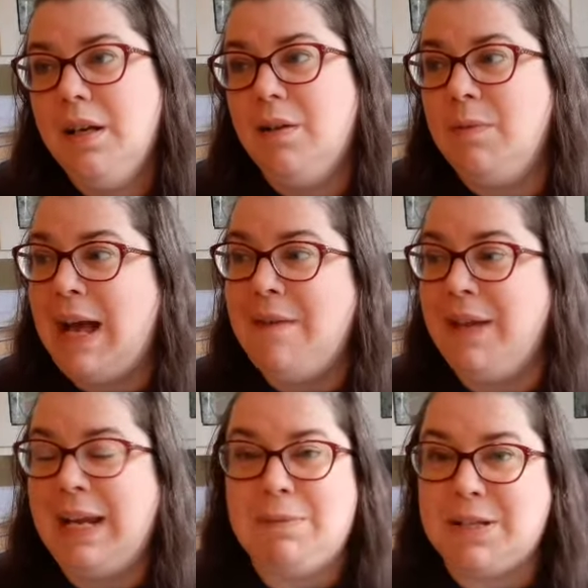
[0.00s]
we have
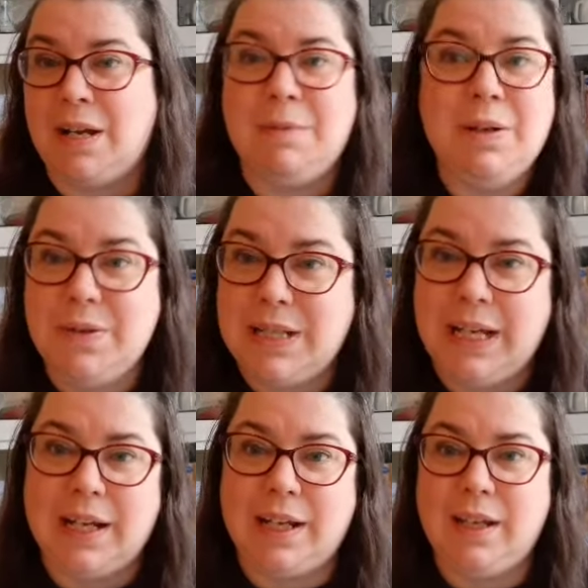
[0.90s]
Amazon
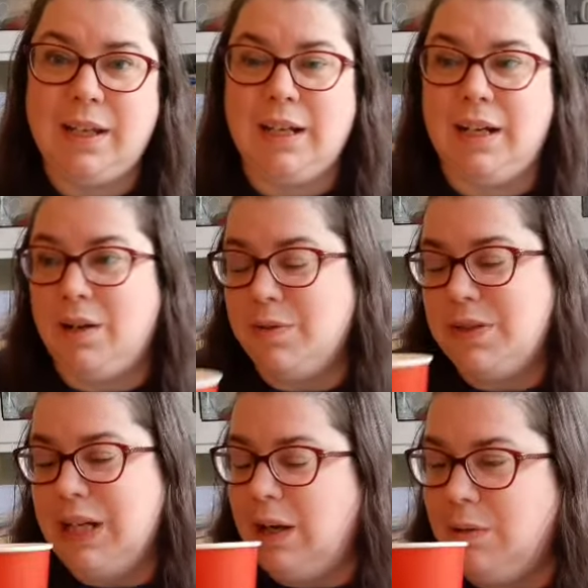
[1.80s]
Music, you know,
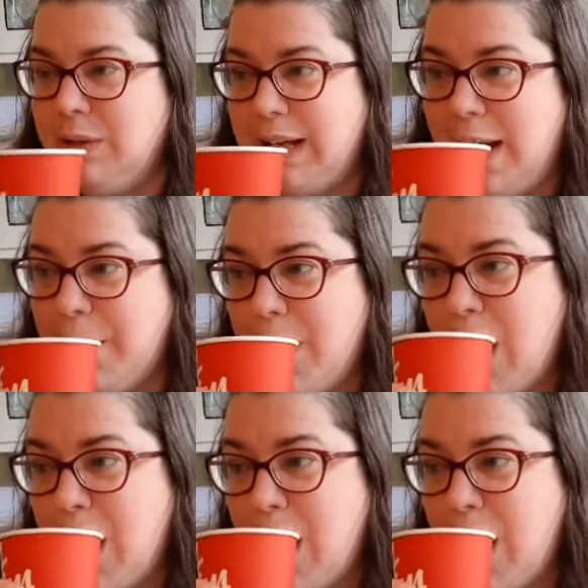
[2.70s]
so yeah.